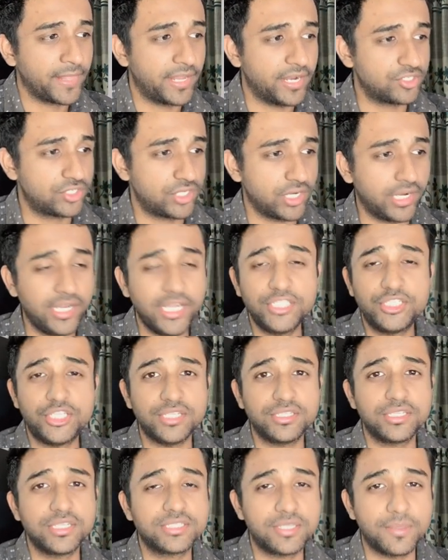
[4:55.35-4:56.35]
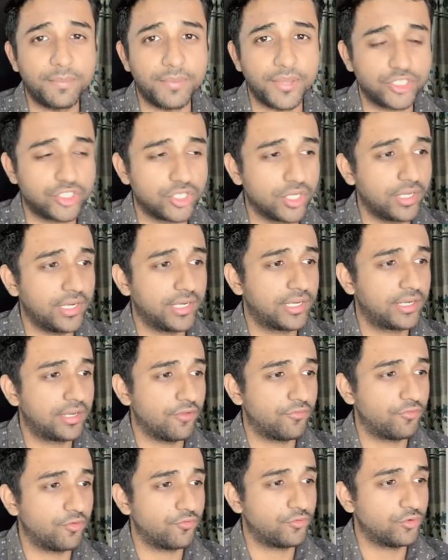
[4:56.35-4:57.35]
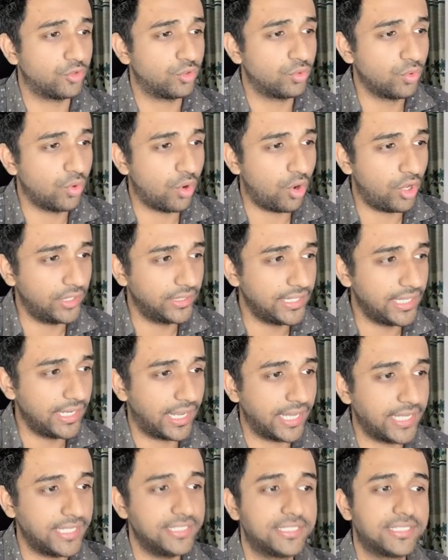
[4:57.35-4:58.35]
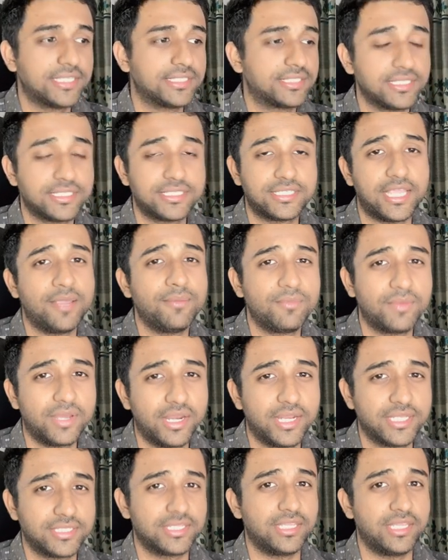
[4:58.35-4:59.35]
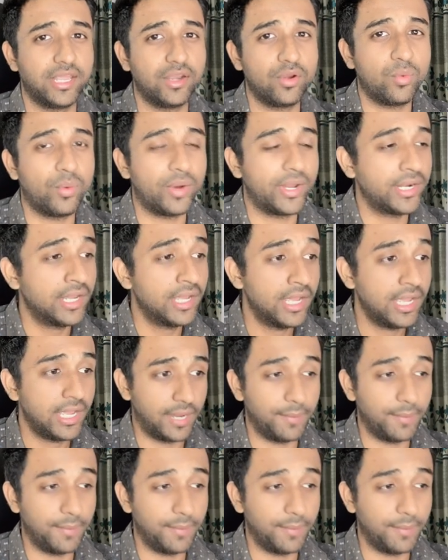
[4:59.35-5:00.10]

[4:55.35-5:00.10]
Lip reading: It suddenly changes the picture. If you do all the lines as the same color as the yellow one,